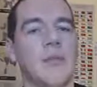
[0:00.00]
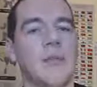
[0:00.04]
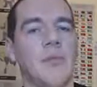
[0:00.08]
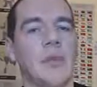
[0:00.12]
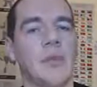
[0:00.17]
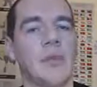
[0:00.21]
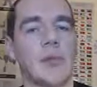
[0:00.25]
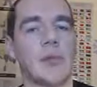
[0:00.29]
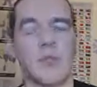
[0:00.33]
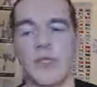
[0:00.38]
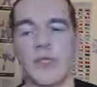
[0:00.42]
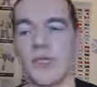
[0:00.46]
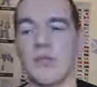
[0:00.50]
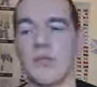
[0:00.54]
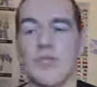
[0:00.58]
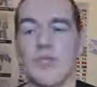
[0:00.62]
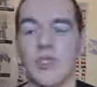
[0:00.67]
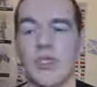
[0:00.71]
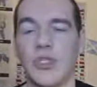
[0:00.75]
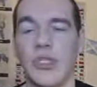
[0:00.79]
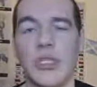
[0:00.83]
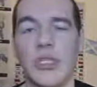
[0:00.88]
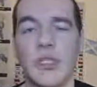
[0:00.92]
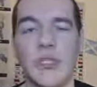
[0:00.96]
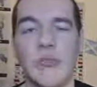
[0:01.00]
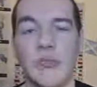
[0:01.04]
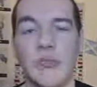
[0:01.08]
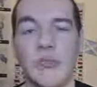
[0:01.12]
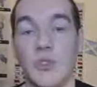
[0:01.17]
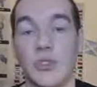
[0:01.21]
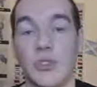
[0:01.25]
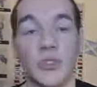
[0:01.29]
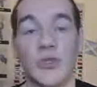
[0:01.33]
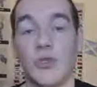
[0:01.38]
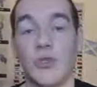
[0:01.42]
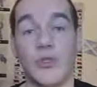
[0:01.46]
because this machine,
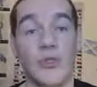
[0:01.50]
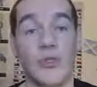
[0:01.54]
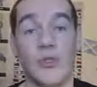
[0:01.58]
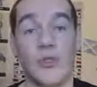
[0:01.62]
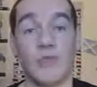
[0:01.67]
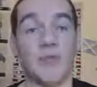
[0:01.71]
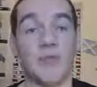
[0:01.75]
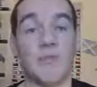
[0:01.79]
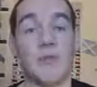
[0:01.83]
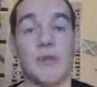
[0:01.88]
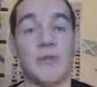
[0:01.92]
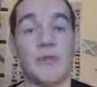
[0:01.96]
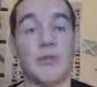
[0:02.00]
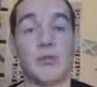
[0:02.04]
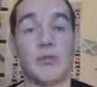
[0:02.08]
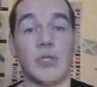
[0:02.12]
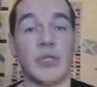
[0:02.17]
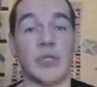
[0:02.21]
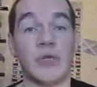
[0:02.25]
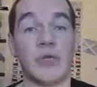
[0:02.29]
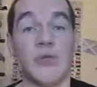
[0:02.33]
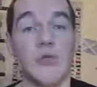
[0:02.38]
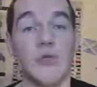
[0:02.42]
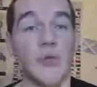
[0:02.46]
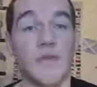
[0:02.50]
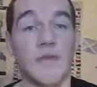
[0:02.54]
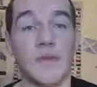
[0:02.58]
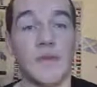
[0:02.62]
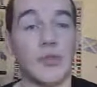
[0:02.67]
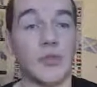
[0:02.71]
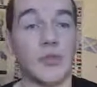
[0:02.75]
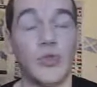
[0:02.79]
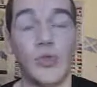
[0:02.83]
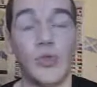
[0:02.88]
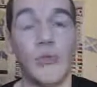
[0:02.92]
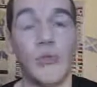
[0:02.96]
which should not be able to go
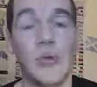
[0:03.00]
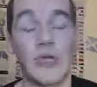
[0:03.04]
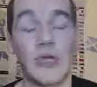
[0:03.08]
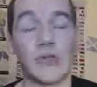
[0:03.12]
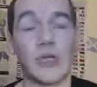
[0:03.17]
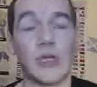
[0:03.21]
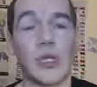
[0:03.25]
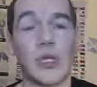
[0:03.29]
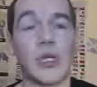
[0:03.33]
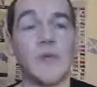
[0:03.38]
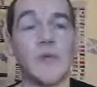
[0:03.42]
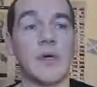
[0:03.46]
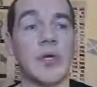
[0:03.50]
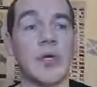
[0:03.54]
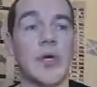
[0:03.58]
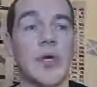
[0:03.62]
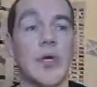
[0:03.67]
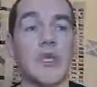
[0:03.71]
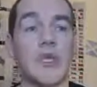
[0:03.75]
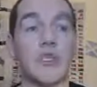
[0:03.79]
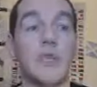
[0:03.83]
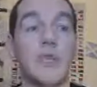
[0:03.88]
over 2 miles an hour,